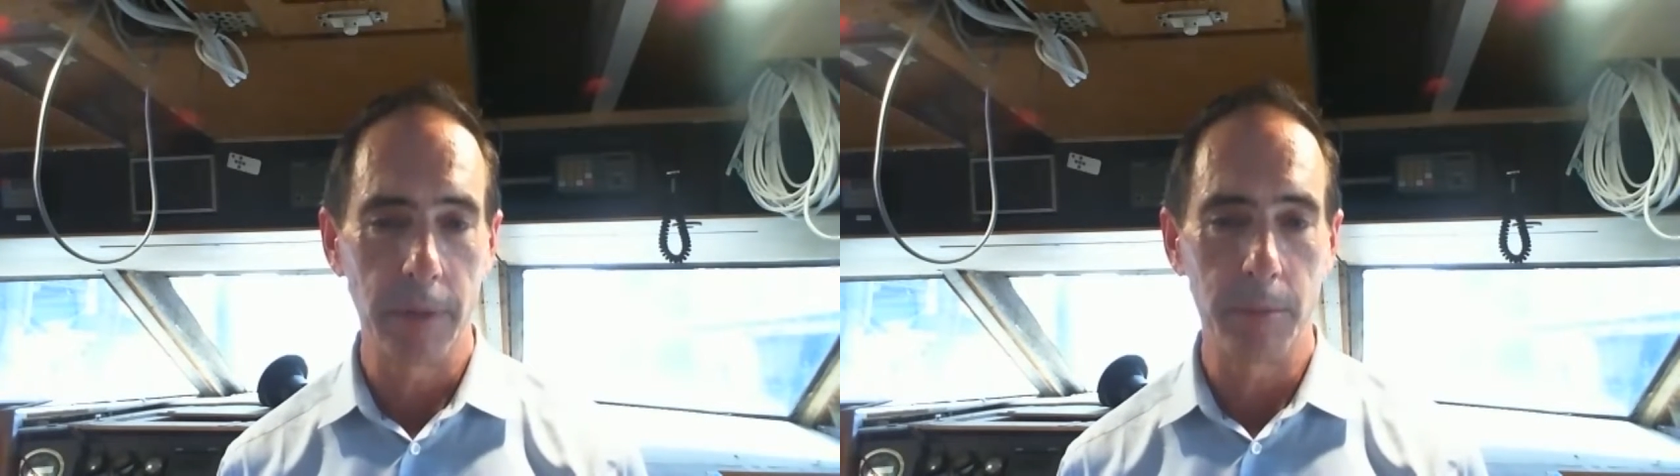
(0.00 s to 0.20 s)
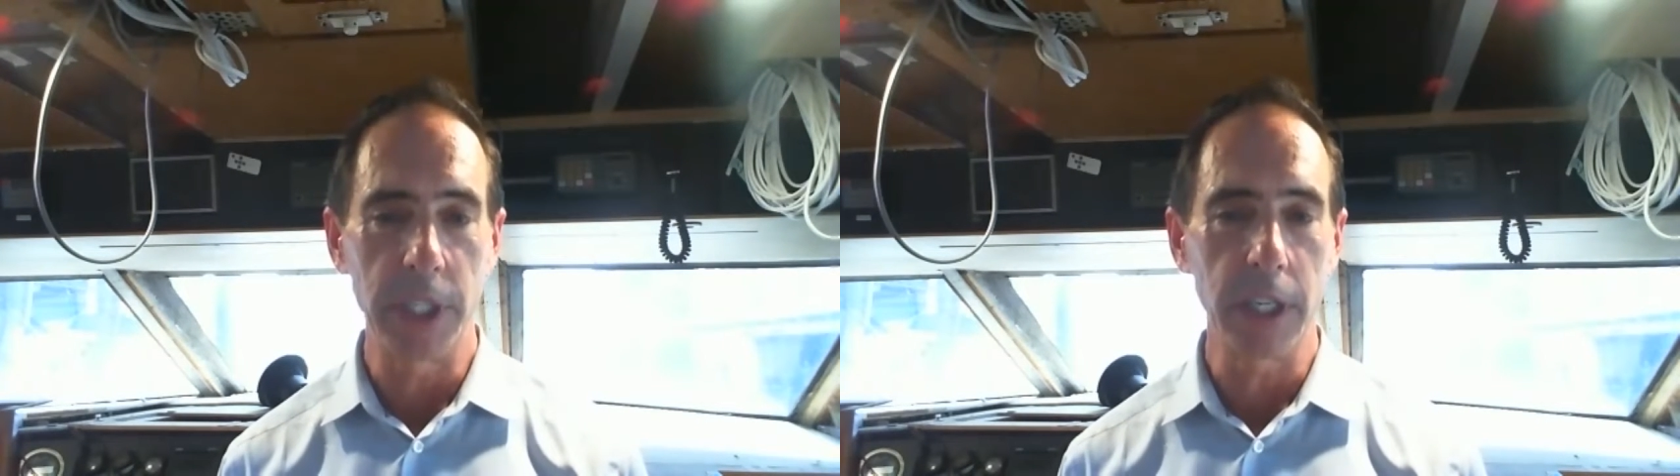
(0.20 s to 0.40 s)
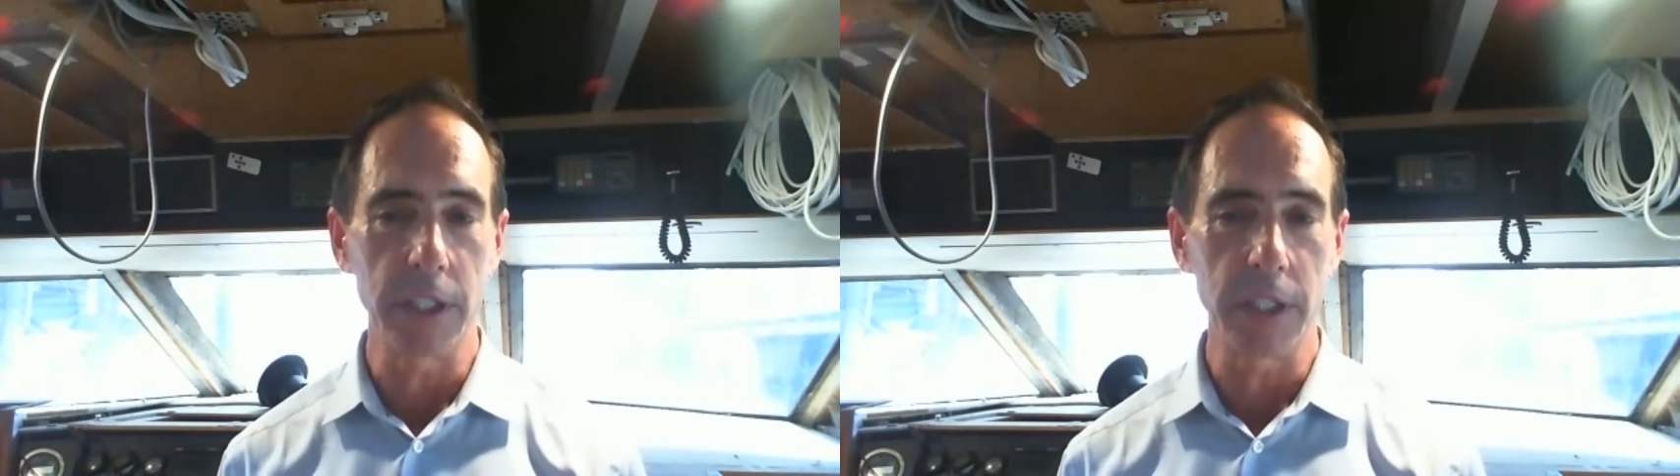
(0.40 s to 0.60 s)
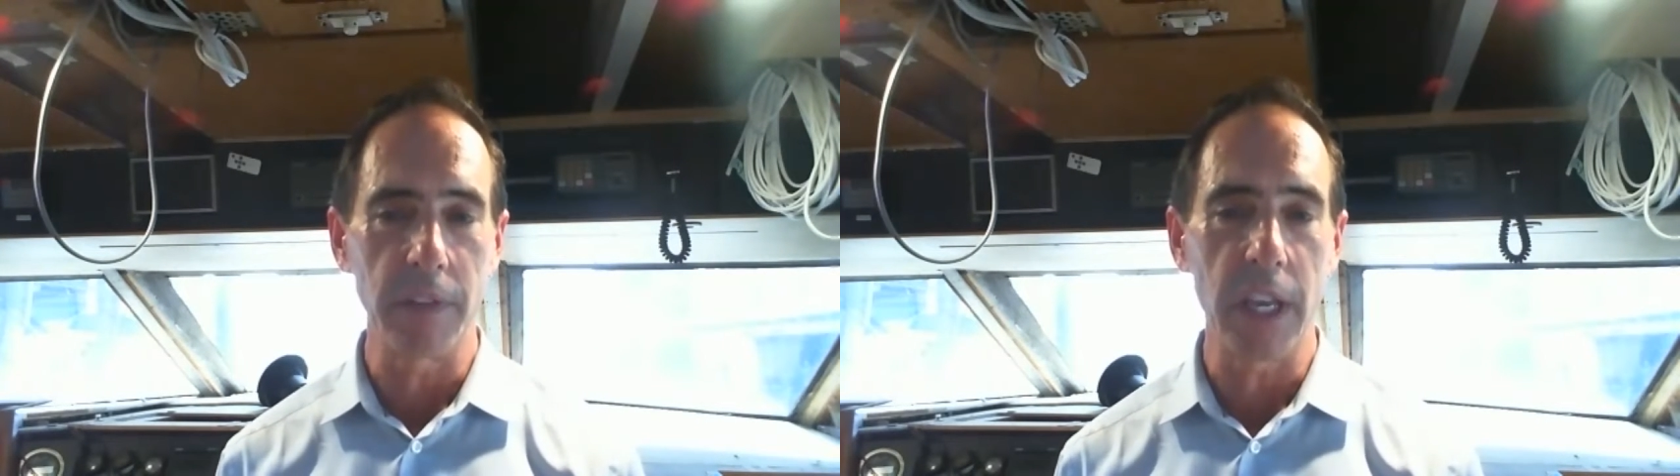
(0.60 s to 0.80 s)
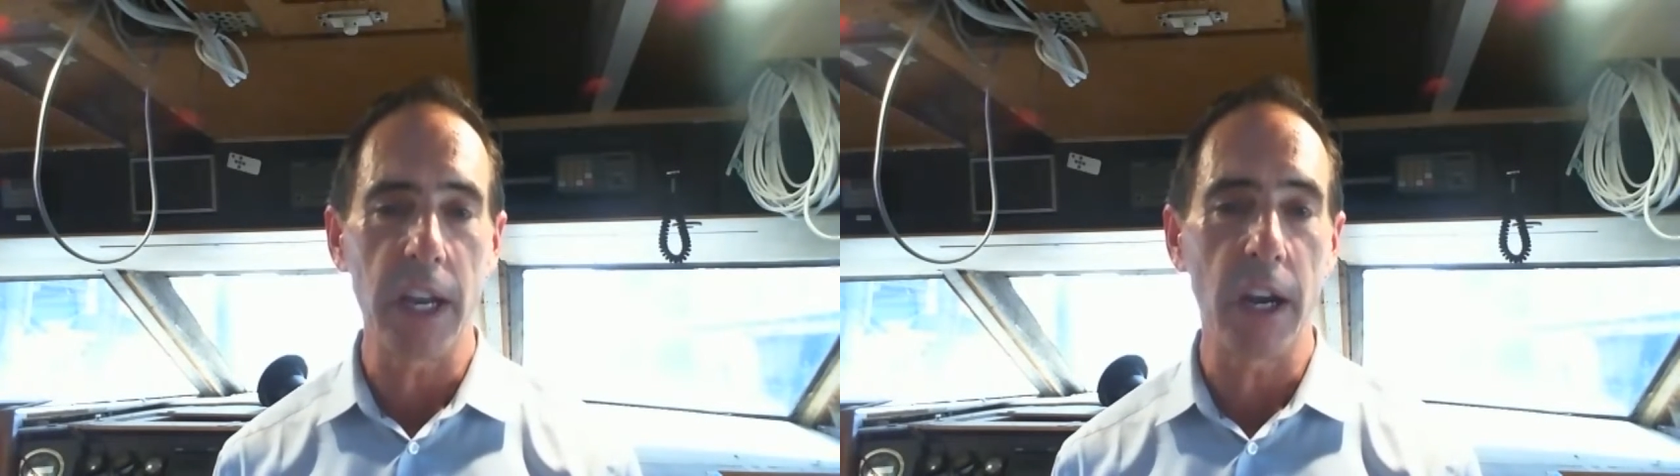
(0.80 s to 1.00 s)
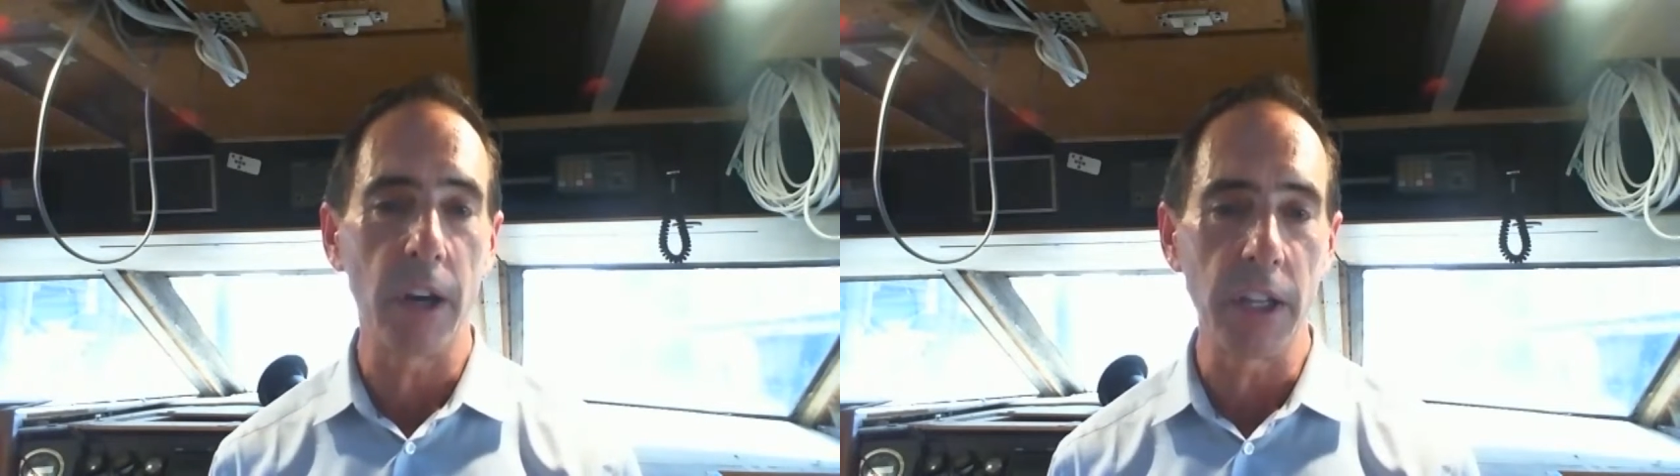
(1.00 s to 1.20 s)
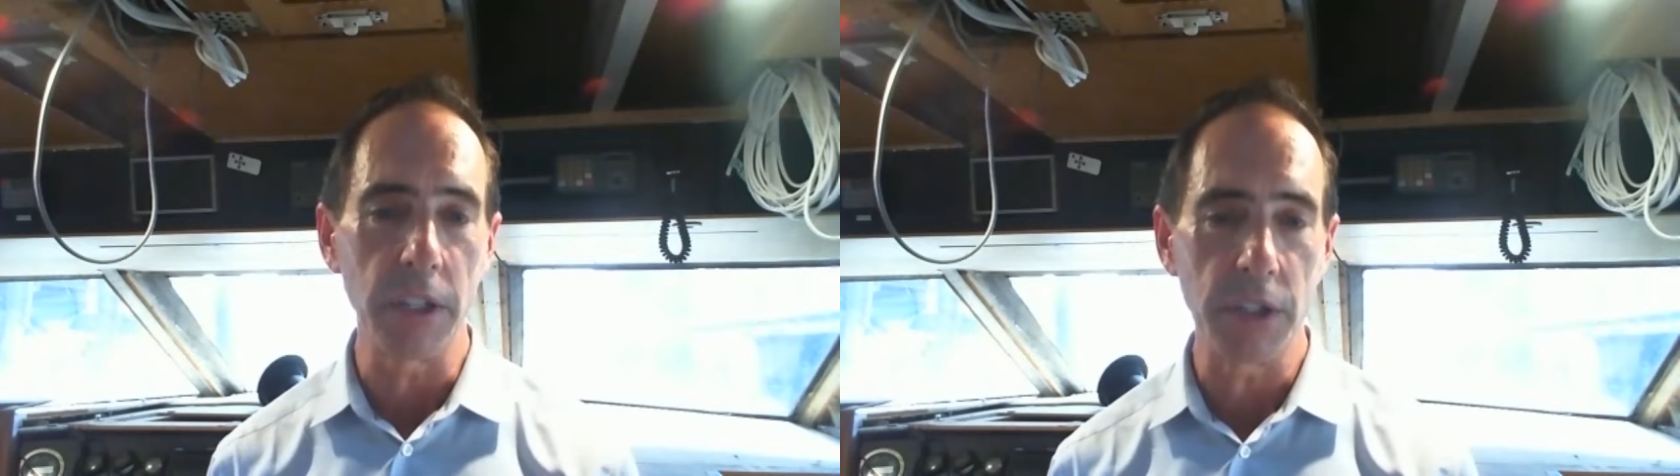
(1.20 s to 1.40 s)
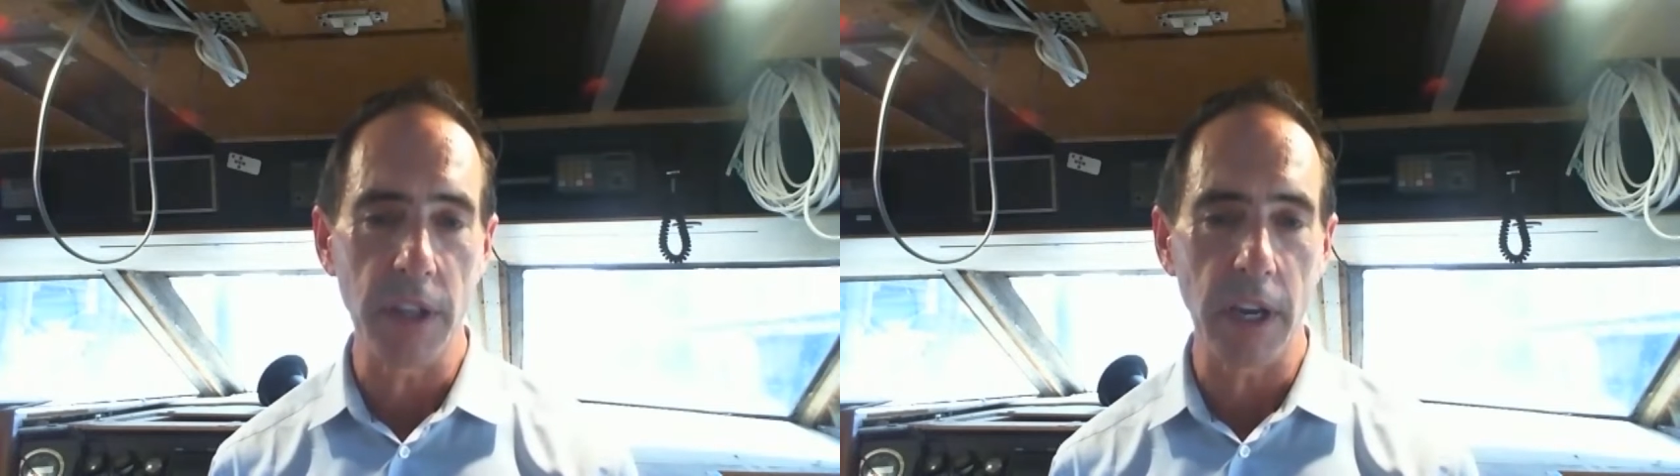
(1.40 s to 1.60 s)
because of the
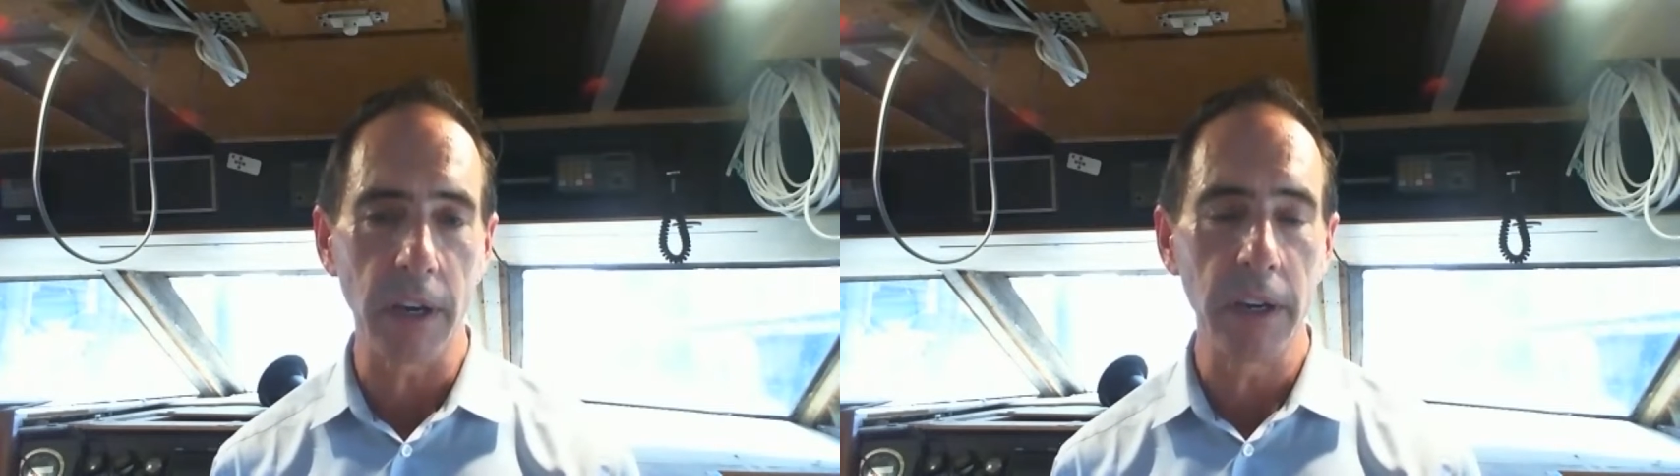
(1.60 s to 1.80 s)
heritage there.